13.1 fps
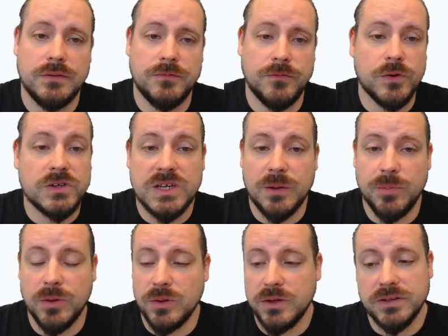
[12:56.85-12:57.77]
For
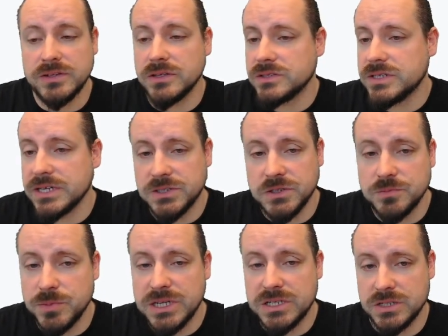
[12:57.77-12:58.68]
example, text to
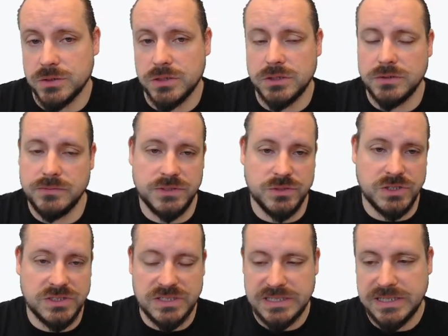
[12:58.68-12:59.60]
speech, or you
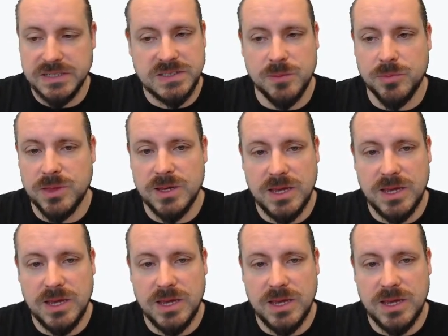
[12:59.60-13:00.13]
just needed something